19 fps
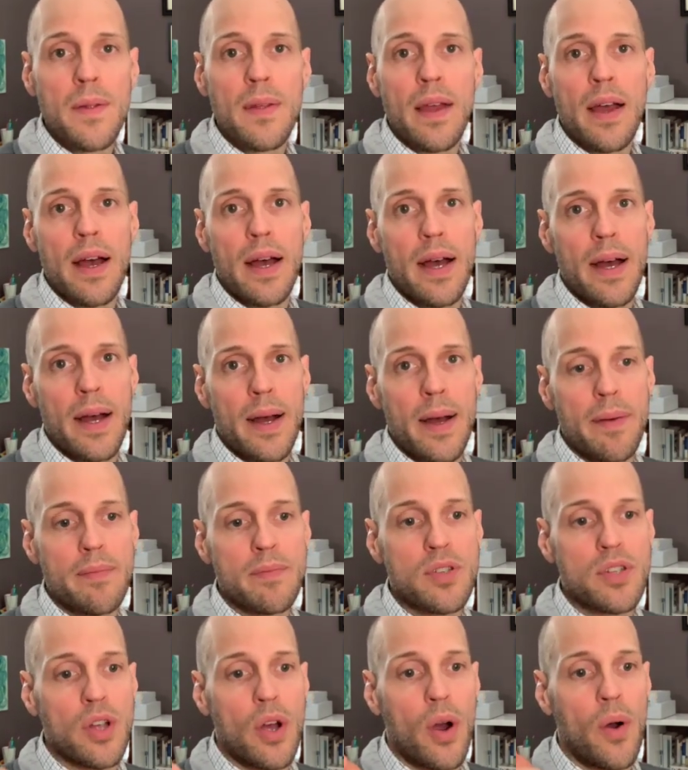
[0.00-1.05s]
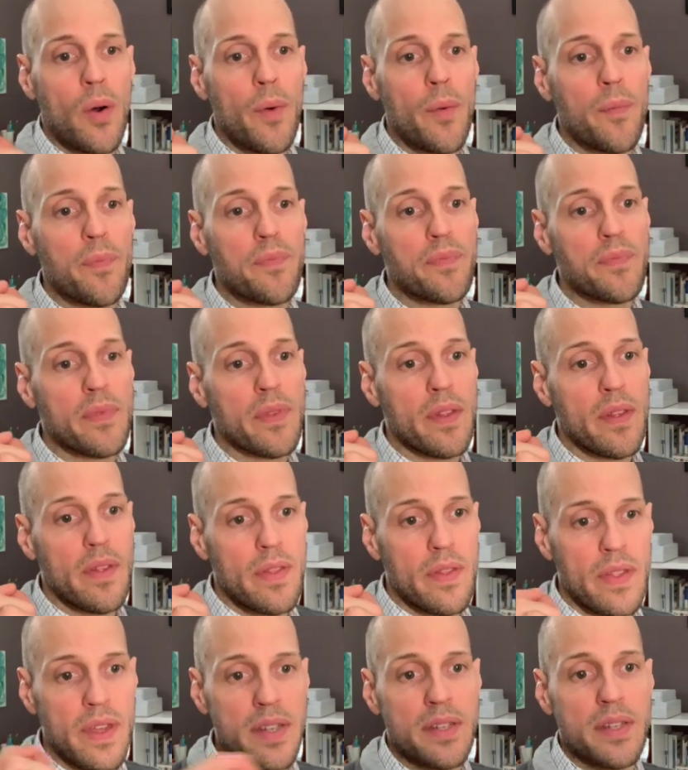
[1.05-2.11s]
So
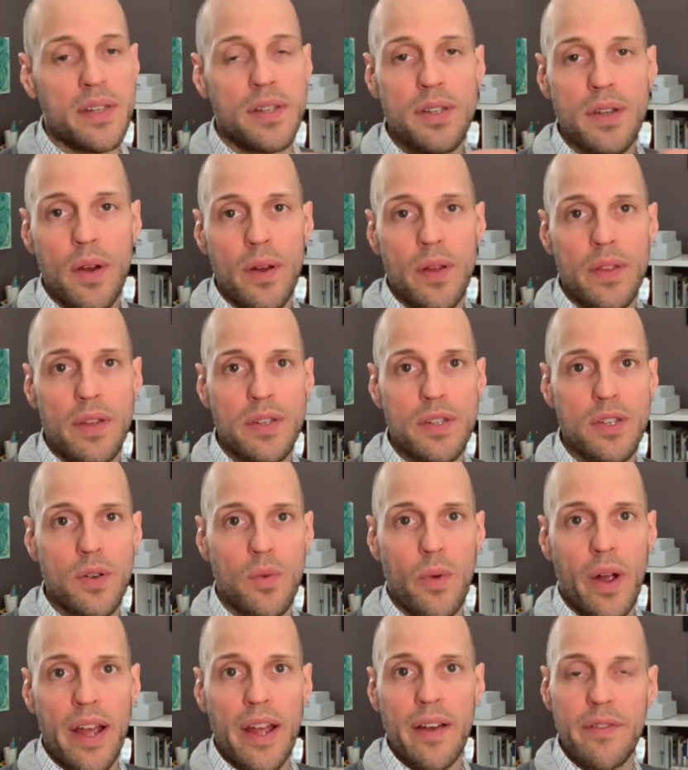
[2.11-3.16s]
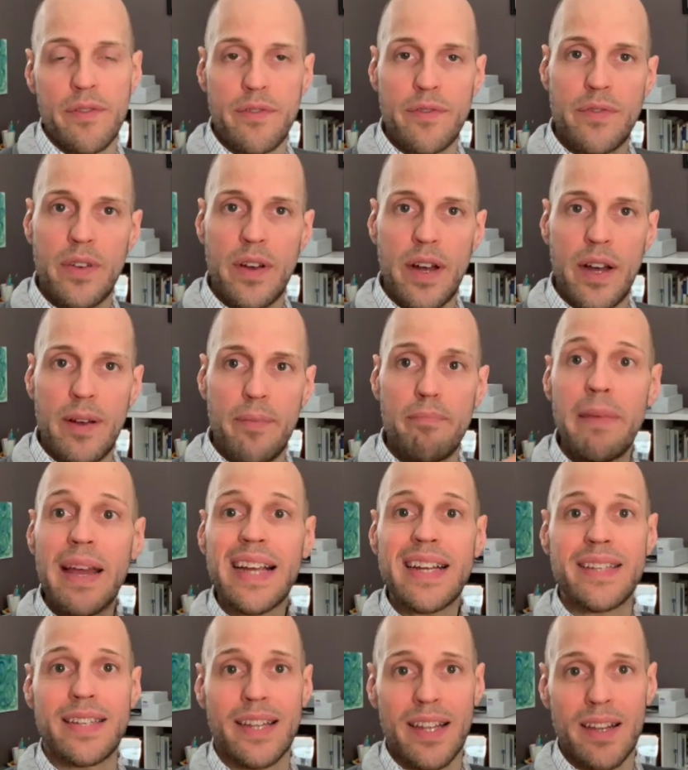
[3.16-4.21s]
this is a way of
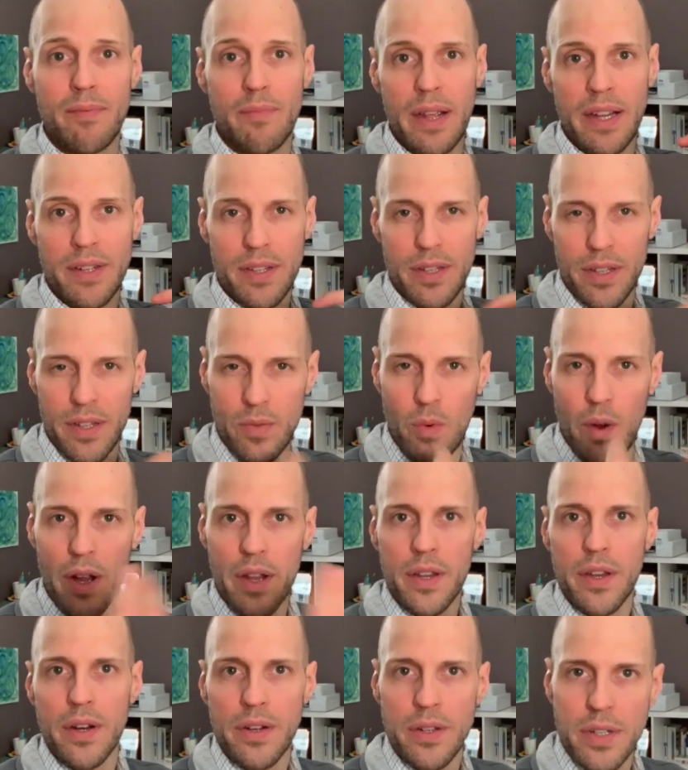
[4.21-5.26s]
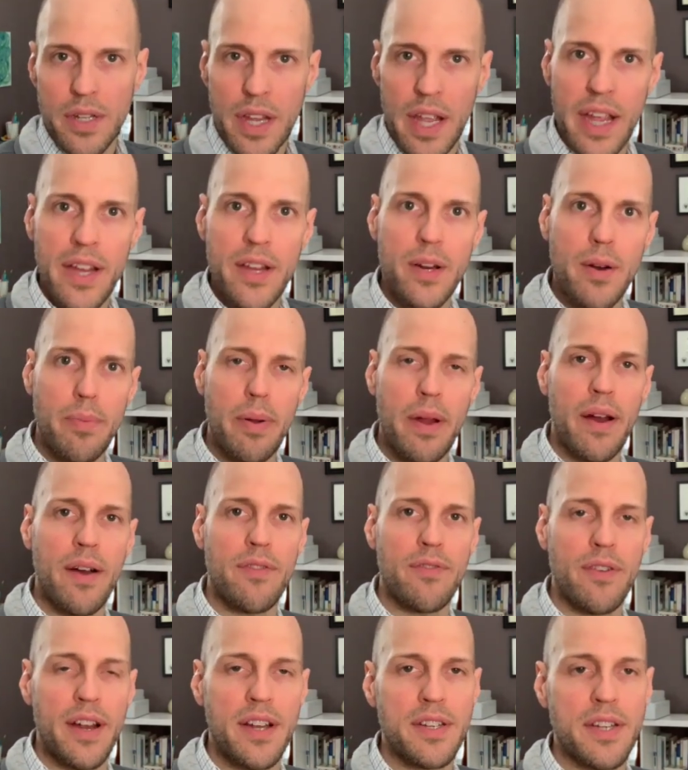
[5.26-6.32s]
mixing basically what you're saying, you're
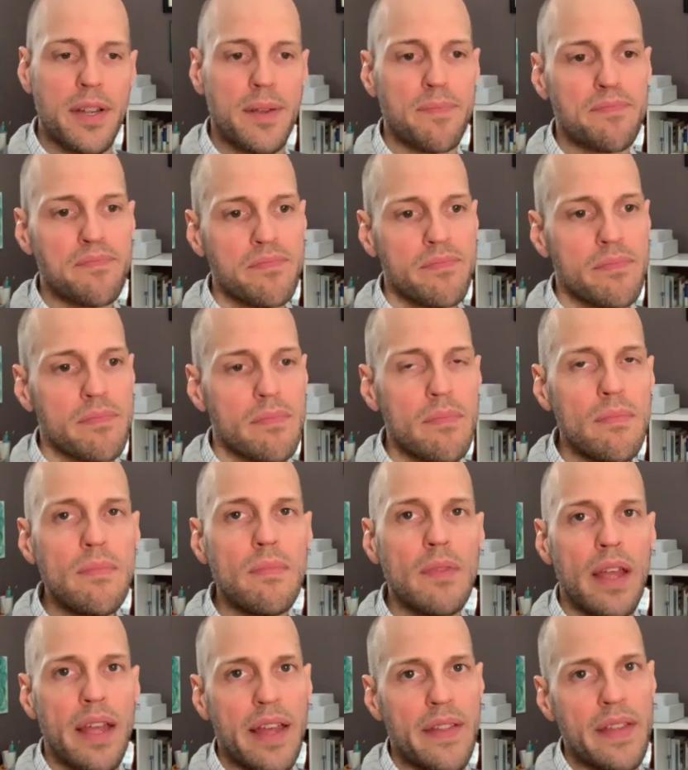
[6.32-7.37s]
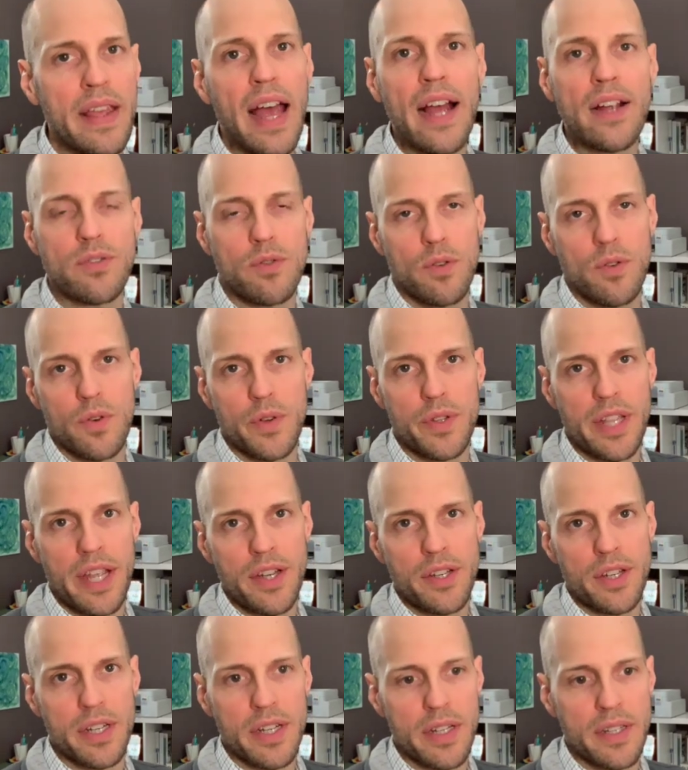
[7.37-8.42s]
paraphrasing, in the actual
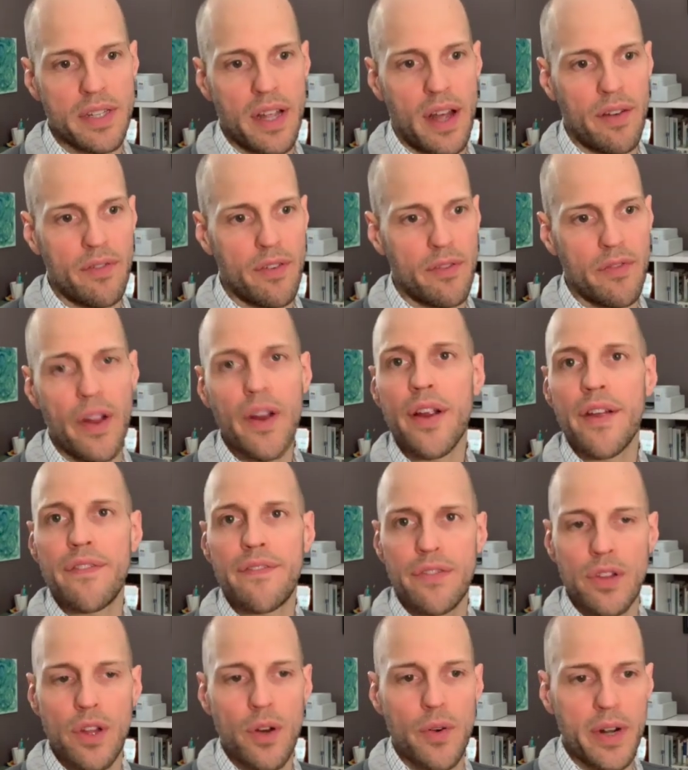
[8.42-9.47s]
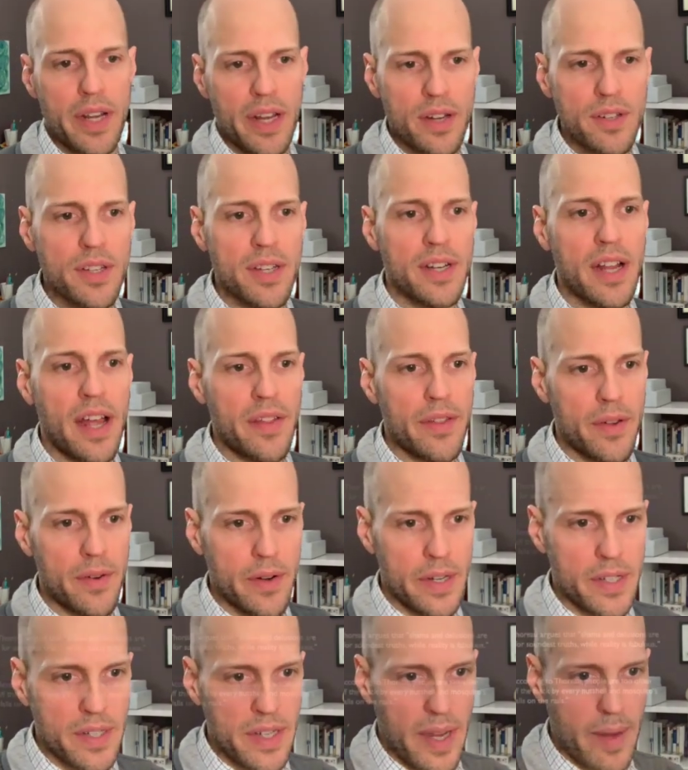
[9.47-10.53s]
quotation itself. Very fluid. Here's another
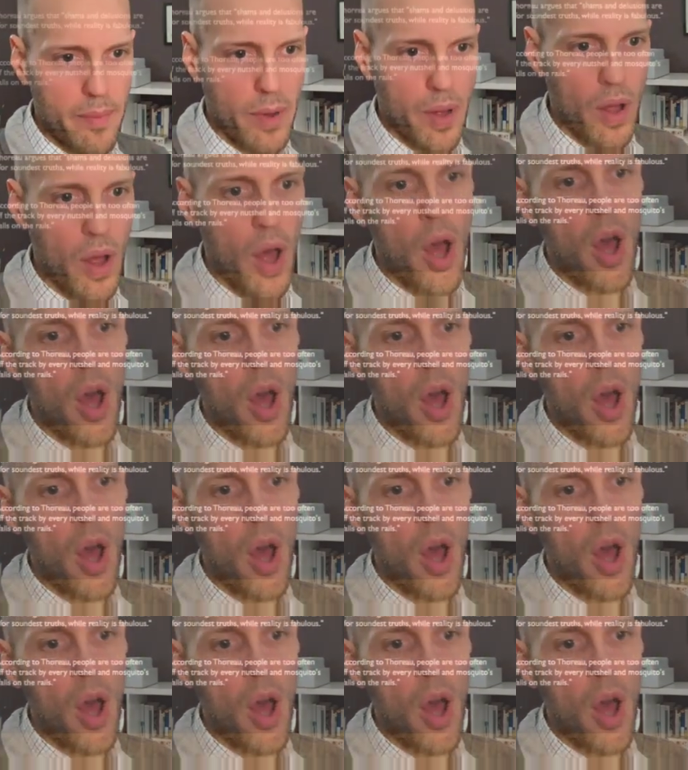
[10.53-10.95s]
example.